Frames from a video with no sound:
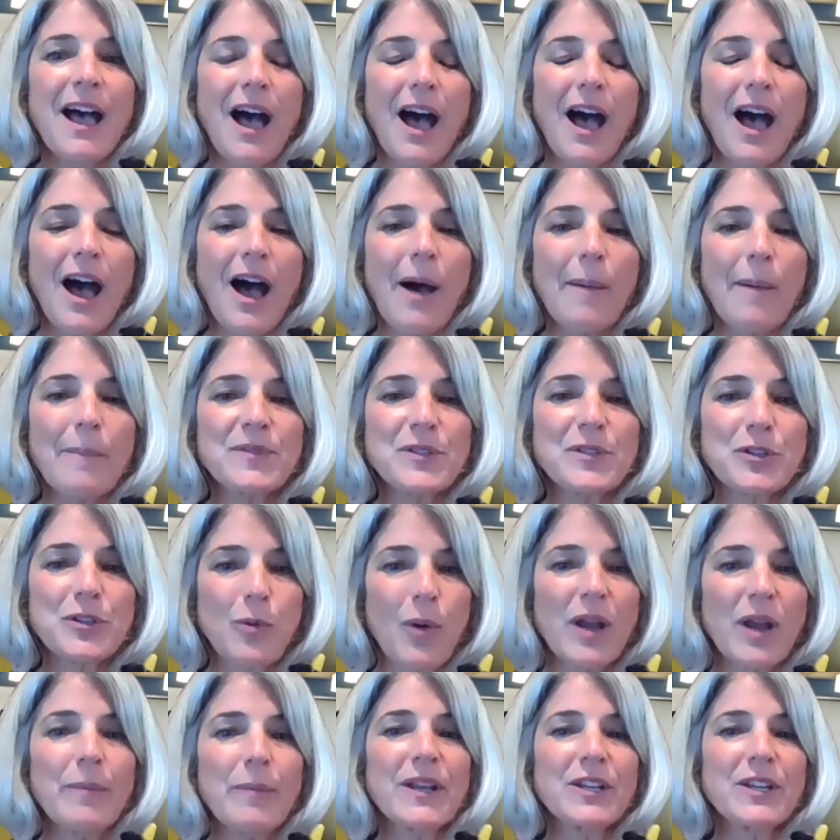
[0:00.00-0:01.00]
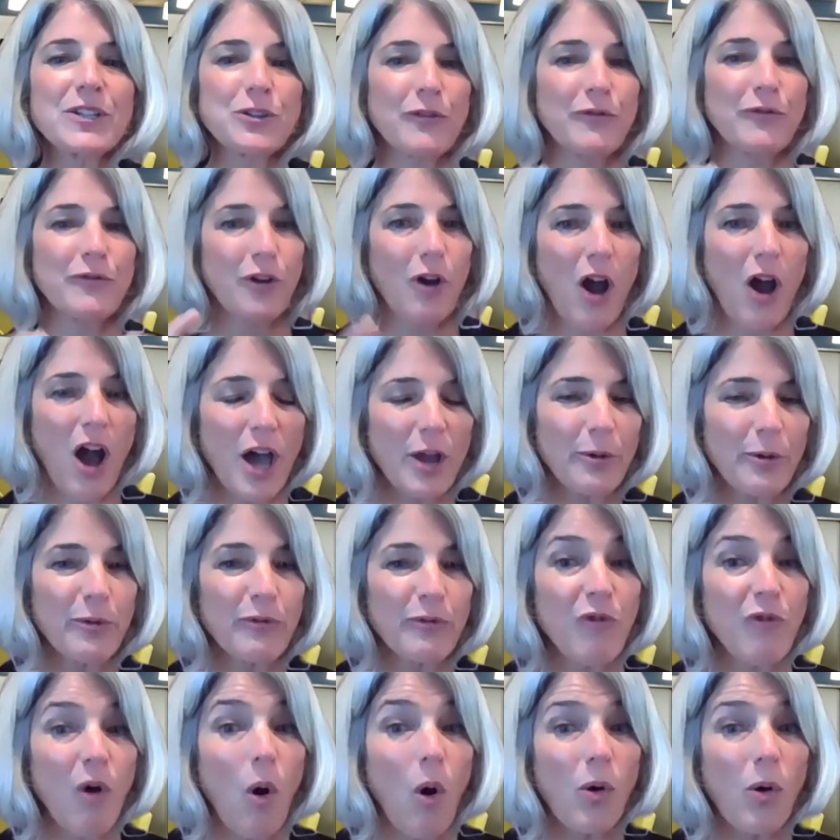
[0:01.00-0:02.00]
So you want to make sure if you're
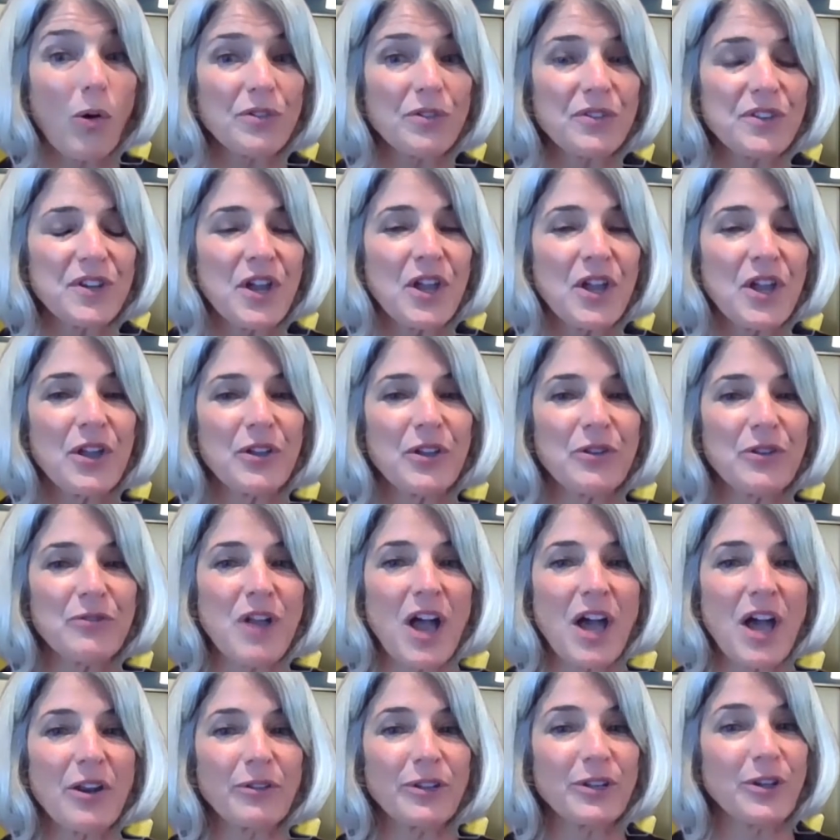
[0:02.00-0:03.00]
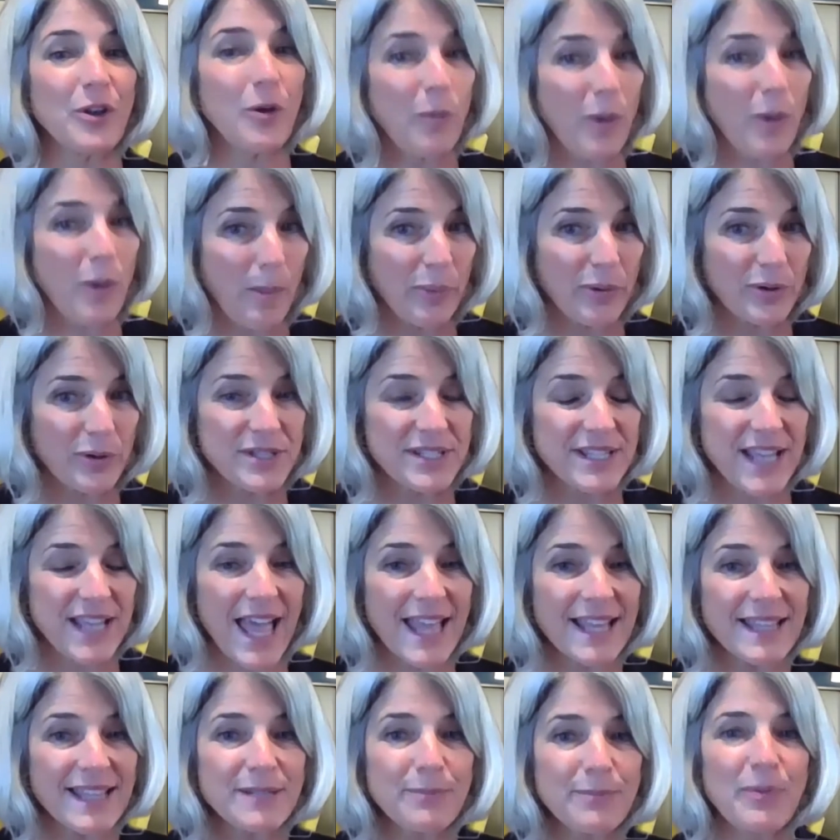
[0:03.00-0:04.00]
auto-enrolled, you not only know what
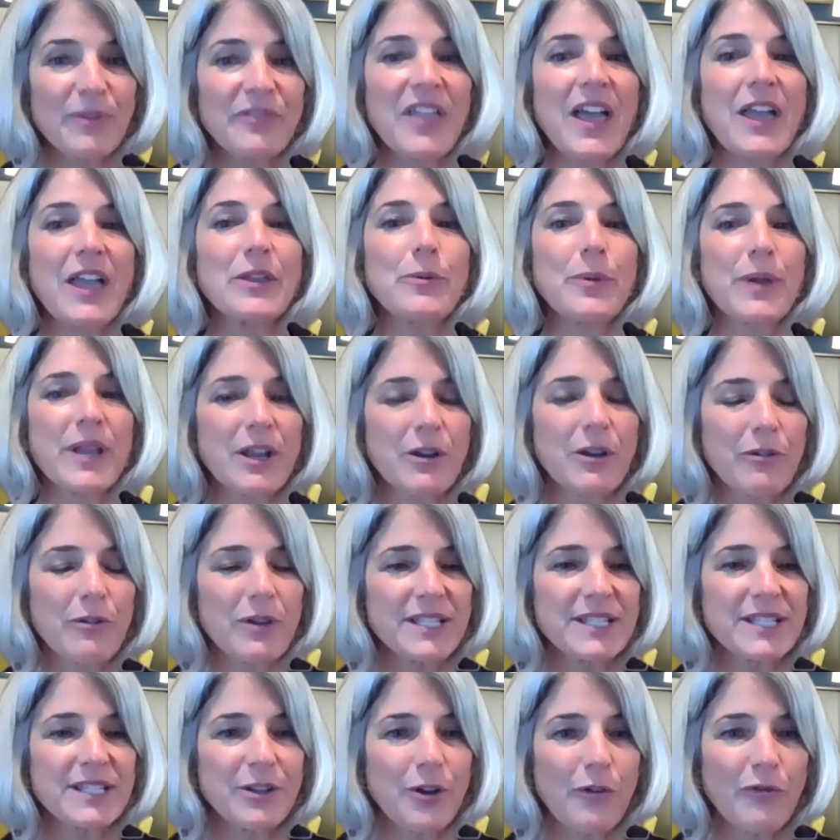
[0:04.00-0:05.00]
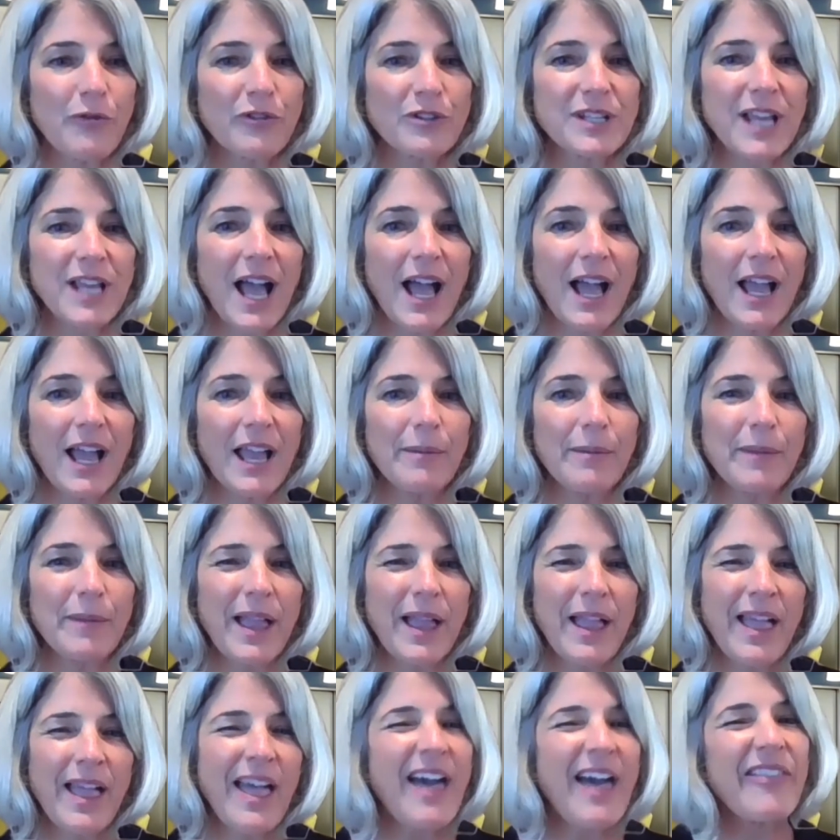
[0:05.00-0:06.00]
percent, but that you increase it over time.
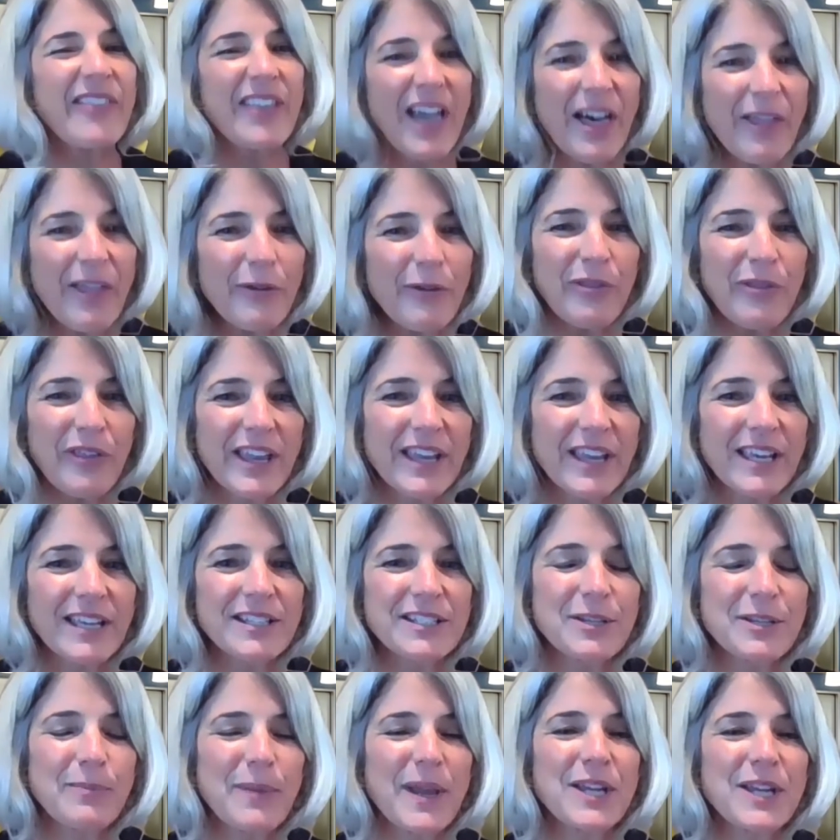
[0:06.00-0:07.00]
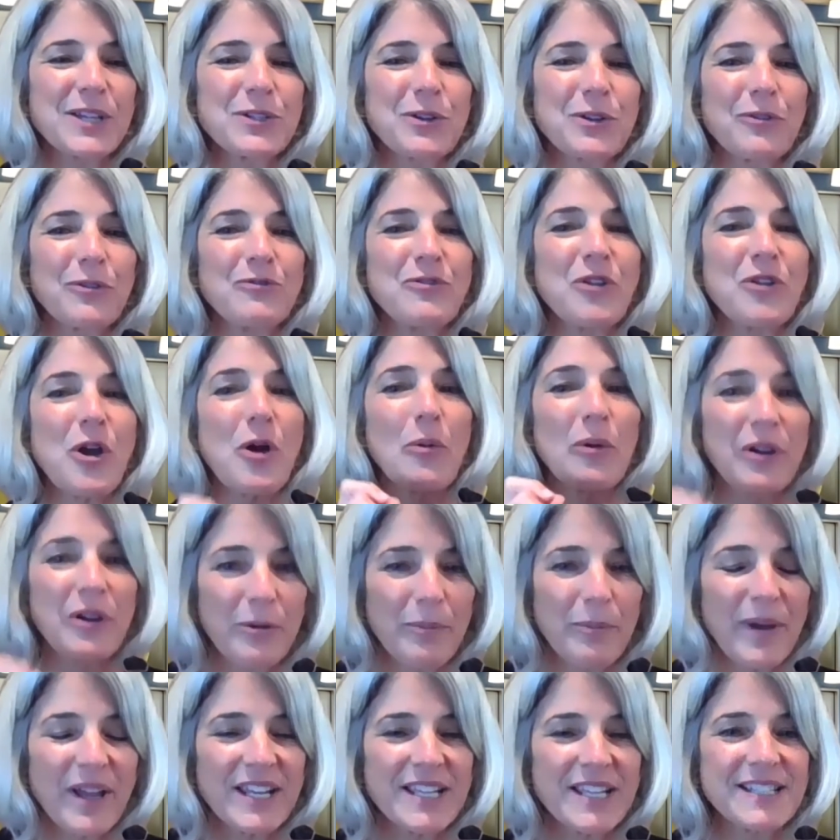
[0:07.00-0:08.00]
And the other thing is to make sure you know where
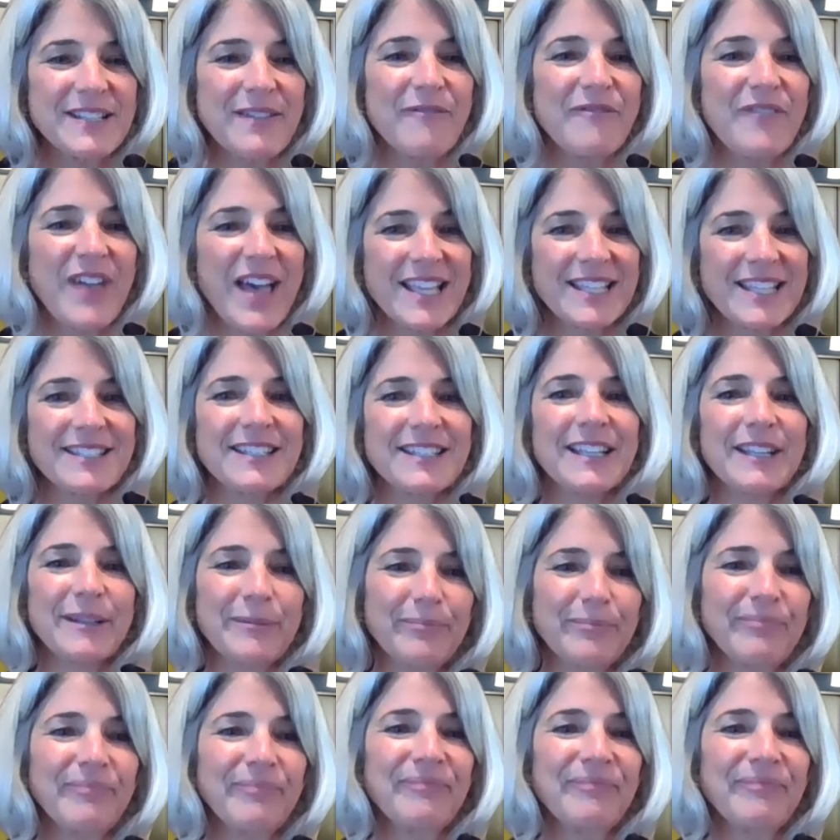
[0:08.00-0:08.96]
your money's invested.